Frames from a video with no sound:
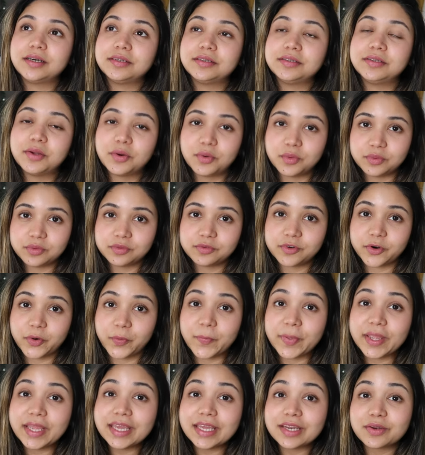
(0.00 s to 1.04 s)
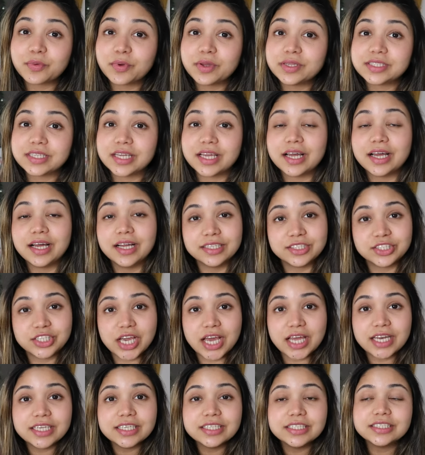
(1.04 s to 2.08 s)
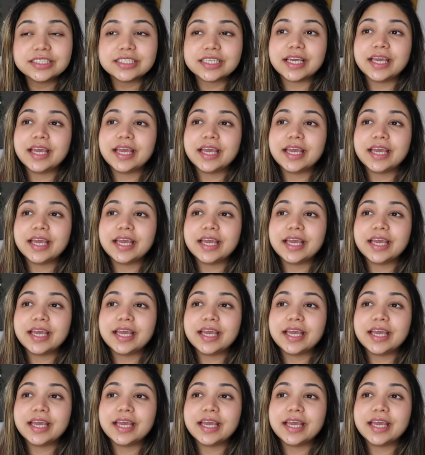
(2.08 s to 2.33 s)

no, for me it was a challenge,